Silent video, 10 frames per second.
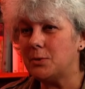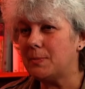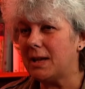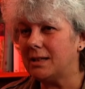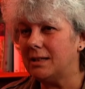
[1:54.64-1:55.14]
was
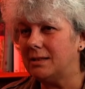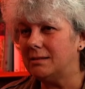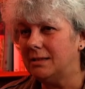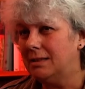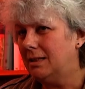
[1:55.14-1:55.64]
back in
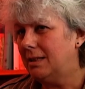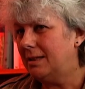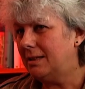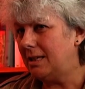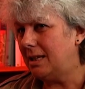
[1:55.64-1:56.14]

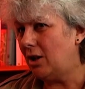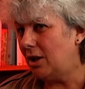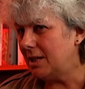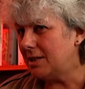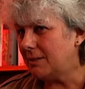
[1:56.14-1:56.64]
the
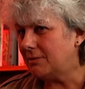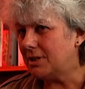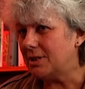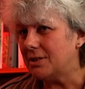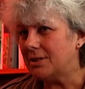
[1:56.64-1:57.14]
early
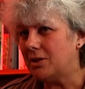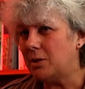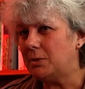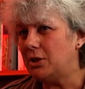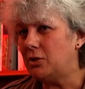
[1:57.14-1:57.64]
70s and
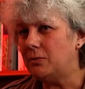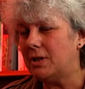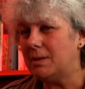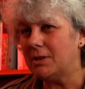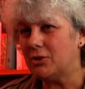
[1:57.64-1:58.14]
nobody knew
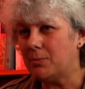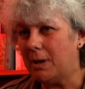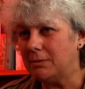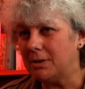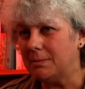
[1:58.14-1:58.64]
very much
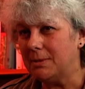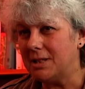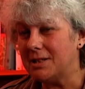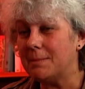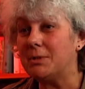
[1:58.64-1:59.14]
about them. And
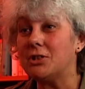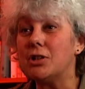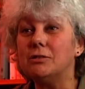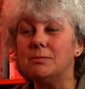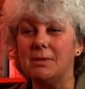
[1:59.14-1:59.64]
then somebody
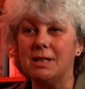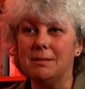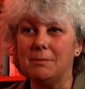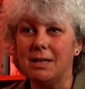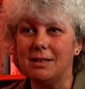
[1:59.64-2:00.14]
told me,
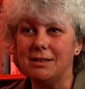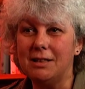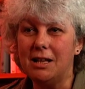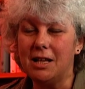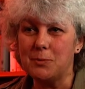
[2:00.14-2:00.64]
and my
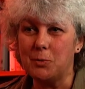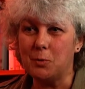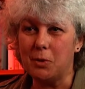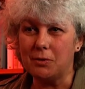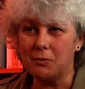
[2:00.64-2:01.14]
husband
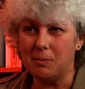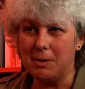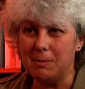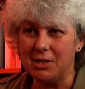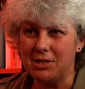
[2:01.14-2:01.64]
worked for the
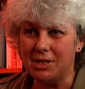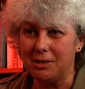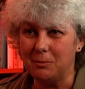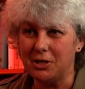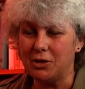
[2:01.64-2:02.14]
BBC
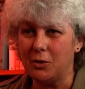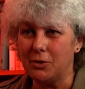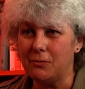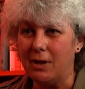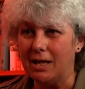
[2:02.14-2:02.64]
and went and got
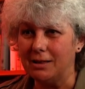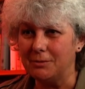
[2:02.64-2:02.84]
the file,